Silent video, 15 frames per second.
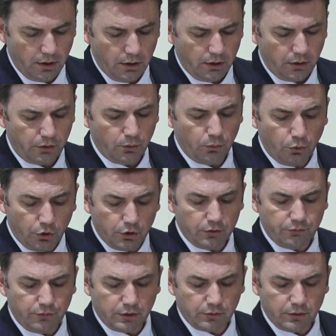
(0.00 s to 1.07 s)
The war
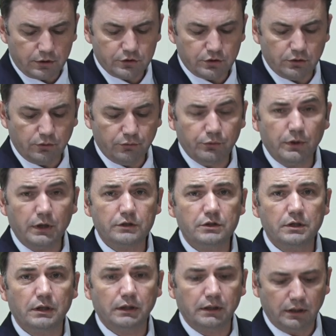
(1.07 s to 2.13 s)
of aggression of
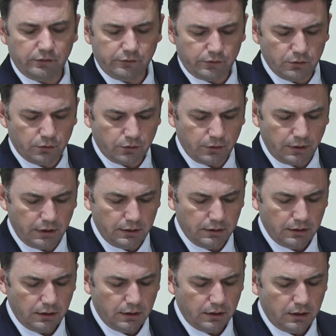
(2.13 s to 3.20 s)
Russia against Ukraine
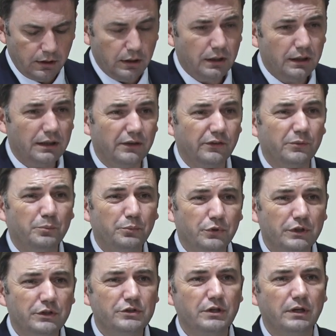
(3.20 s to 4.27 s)
is
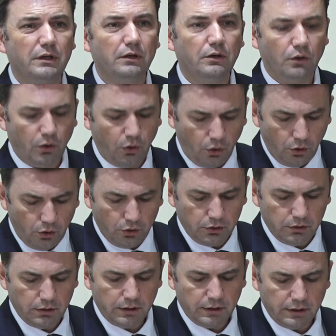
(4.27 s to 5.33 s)
breaching all
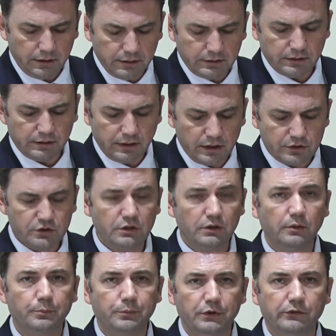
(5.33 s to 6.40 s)
international
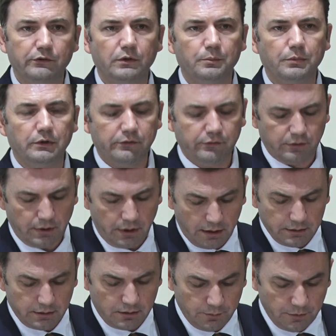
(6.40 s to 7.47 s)
principles
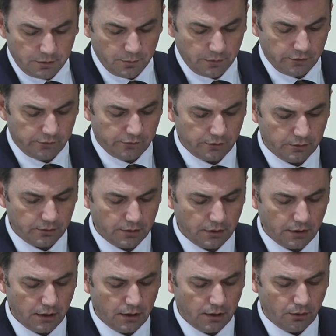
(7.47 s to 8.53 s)
and commitments,
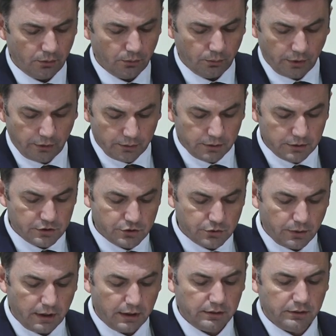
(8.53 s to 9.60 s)
whether
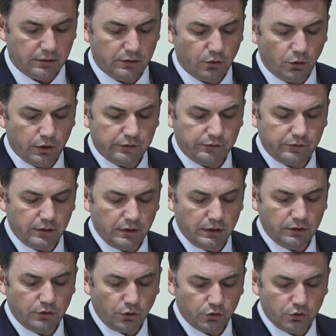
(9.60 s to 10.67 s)
enshrined in OSCE
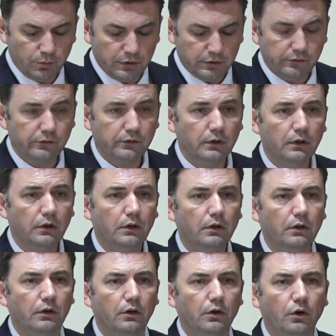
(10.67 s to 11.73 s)
documents
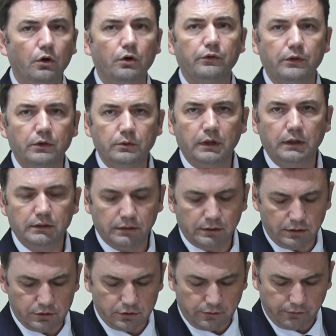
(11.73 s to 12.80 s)
or the United
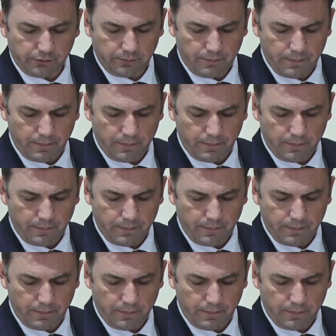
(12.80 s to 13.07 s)
Nations.